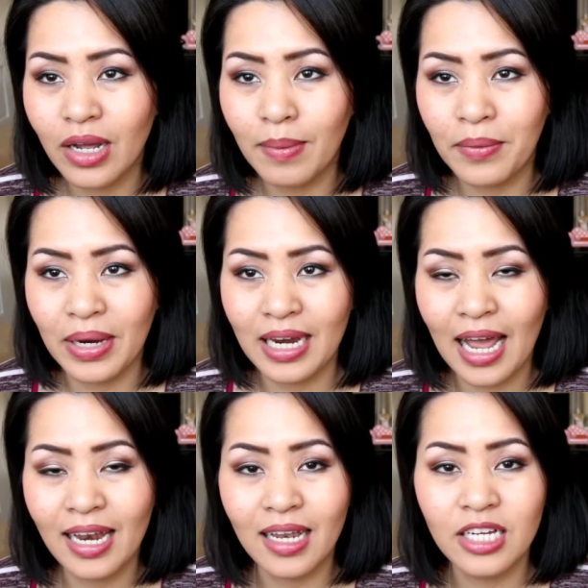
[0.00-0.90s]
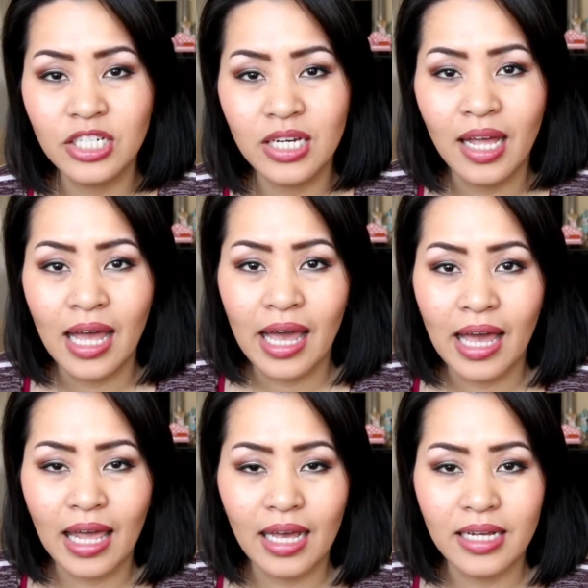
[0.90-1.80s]
I went and had lunch
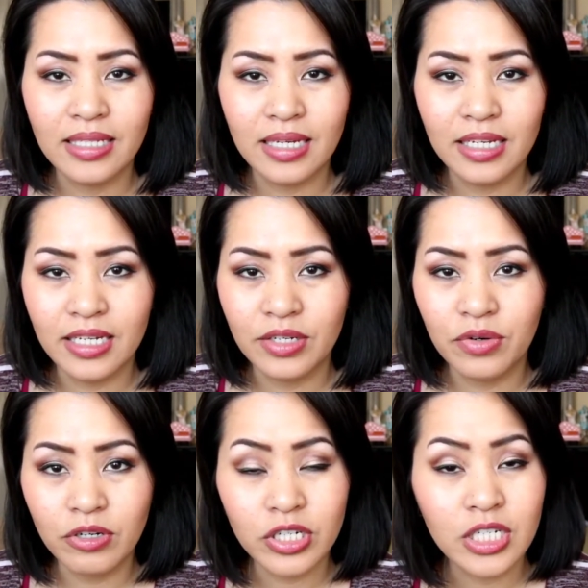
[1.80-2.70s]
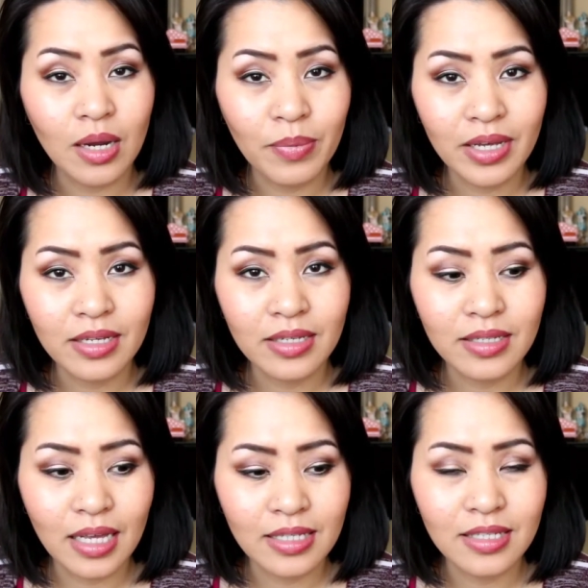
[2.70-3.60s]
and did grocery
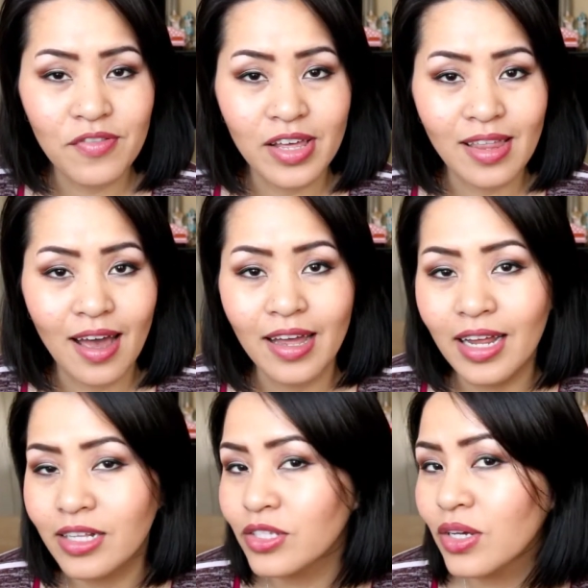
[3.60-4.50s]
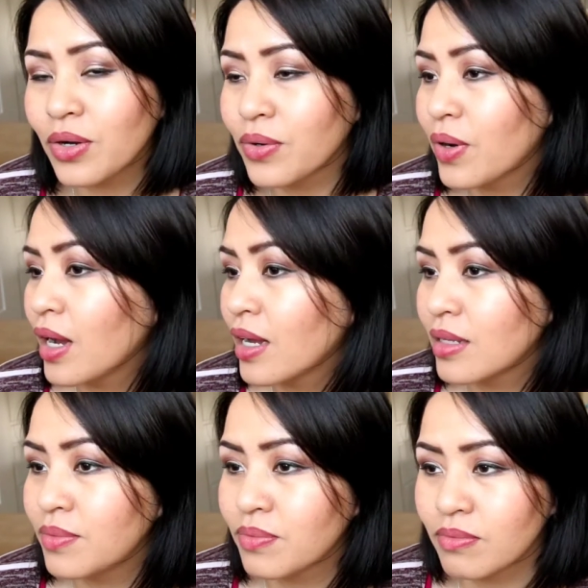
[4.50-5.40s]
shopping and stuff like that, and so